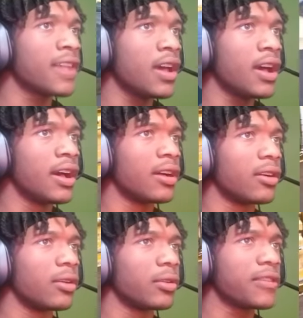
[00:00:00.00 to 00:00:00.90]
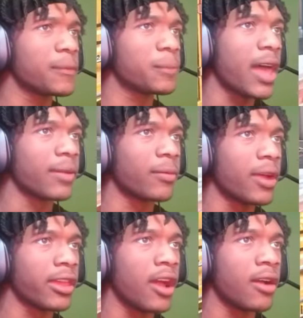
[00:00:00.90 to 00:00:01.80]
uh, this is platinum
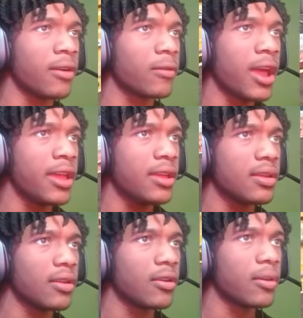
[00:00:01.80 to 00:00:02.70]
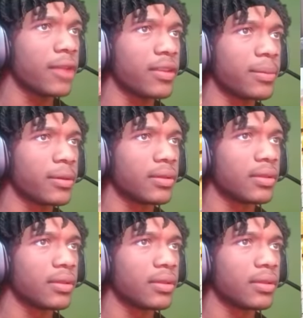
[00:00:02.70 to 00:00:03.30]
rank, y'all. Right? Am I tripping?